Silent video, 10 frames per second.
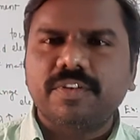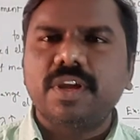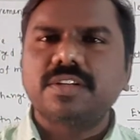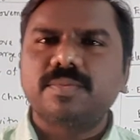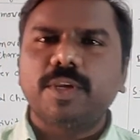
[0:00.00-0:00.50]

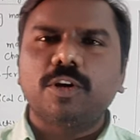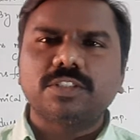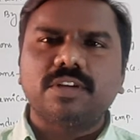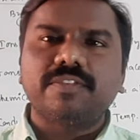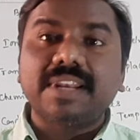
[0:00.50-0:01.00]
ions
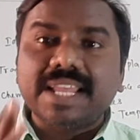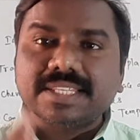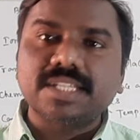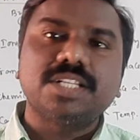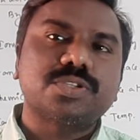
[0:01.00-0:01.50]
because of
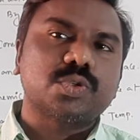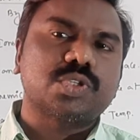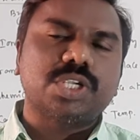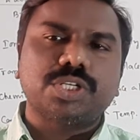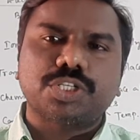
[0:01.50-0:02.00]
less
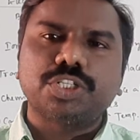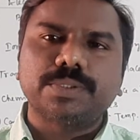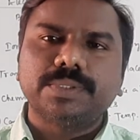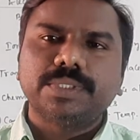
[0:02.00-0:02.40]
dissociation.